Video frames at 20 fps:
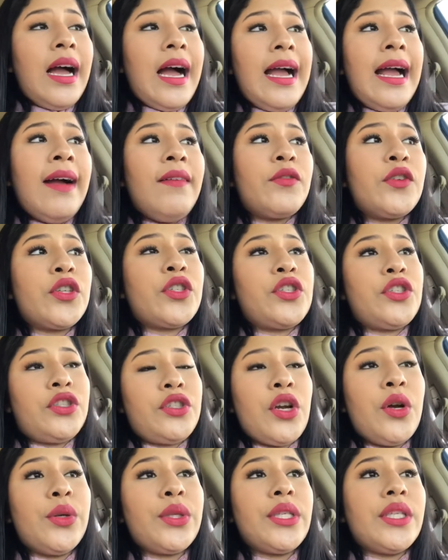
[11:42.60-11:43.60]
I have just
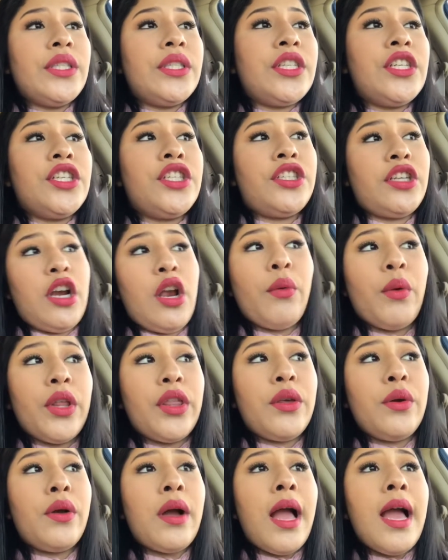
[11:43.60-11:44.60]
chosen to share it
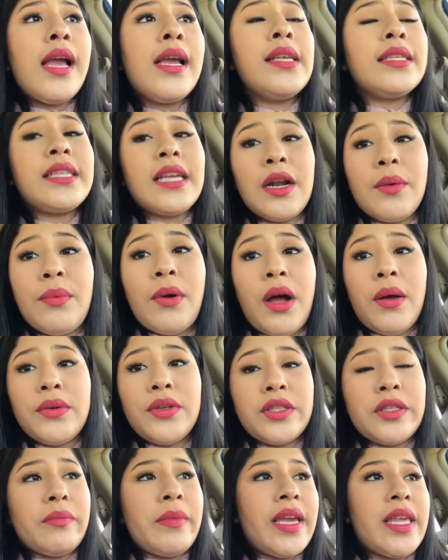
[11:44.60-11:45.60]
with you guys and I'll
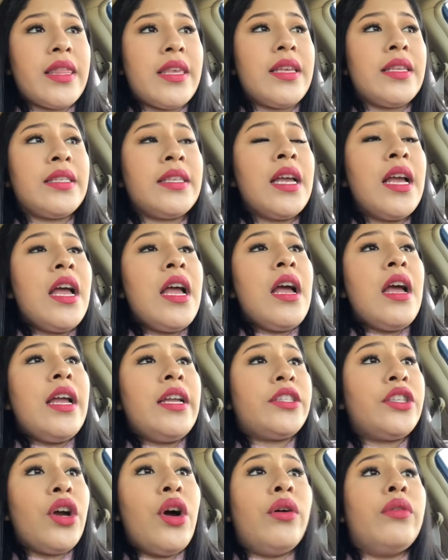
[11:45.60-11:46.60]
probably just make this
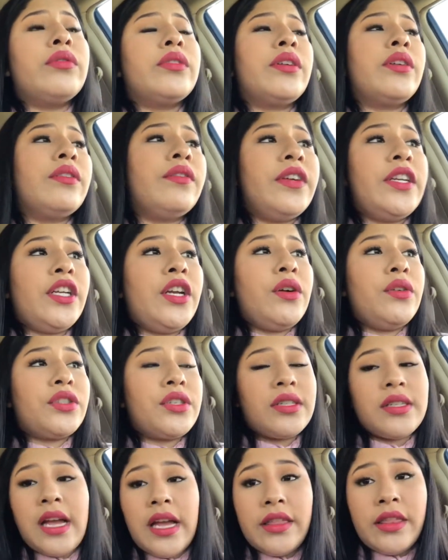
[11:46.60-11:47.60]
its own little video.
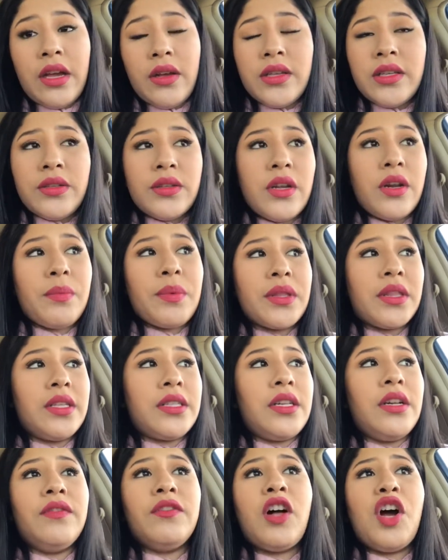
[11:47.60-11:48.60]
Just, I thought I was going to put
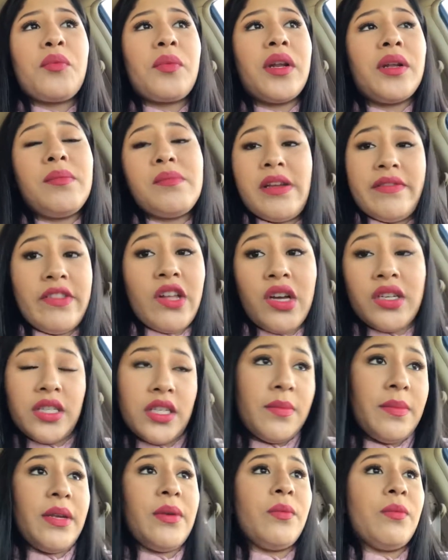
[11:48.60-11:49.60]
this in a vlog, but my
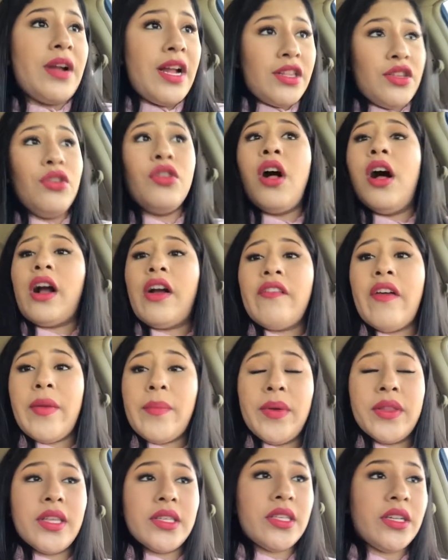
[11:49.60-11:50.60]
vlog's going to be way too long if
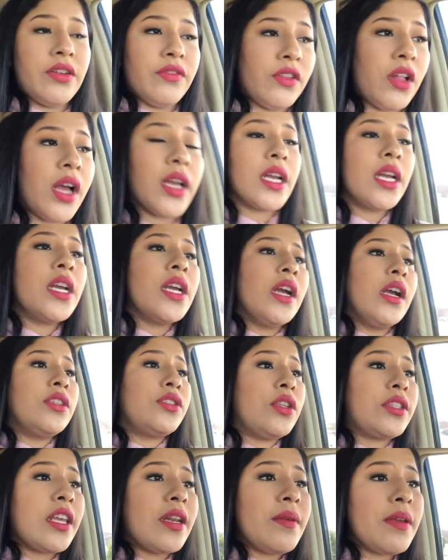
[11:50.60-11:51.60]
I put this in a vlog.
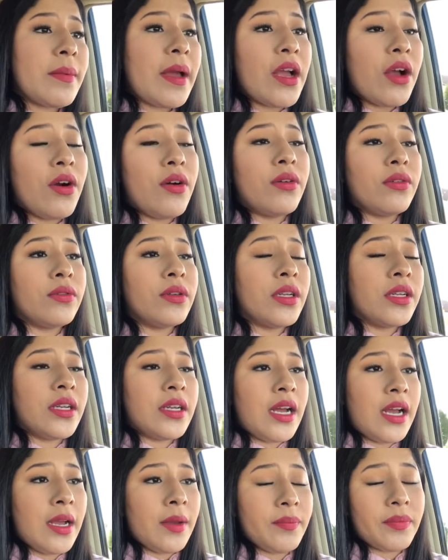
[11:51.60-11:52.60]
So it's going to be my own,
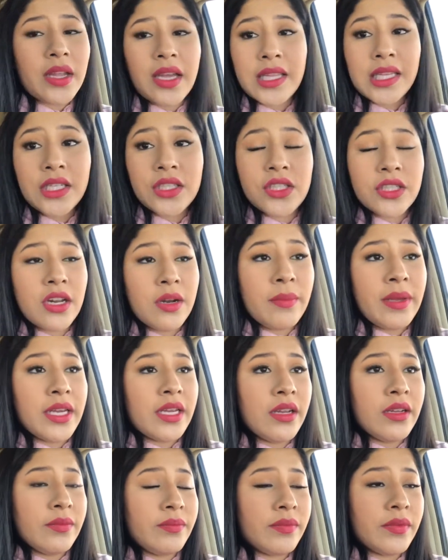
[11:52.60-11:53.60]
um, I think it's just going to
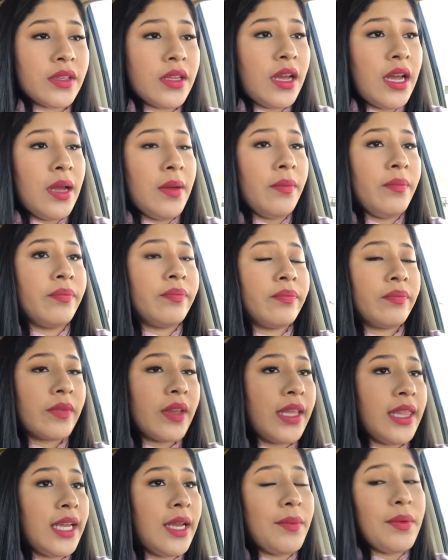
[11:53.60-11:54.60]
make it, um,
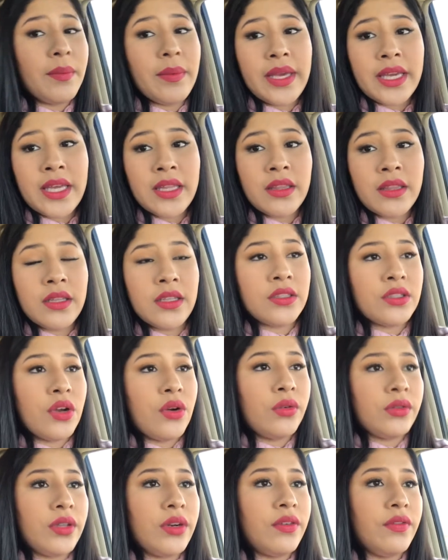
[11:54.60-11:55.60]
I think I'm going to make it its
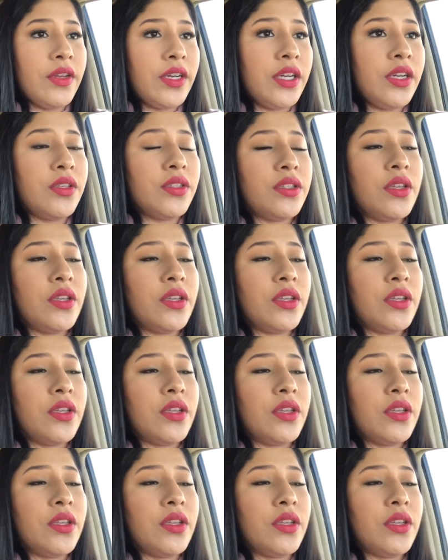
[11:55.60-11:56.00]
own little video.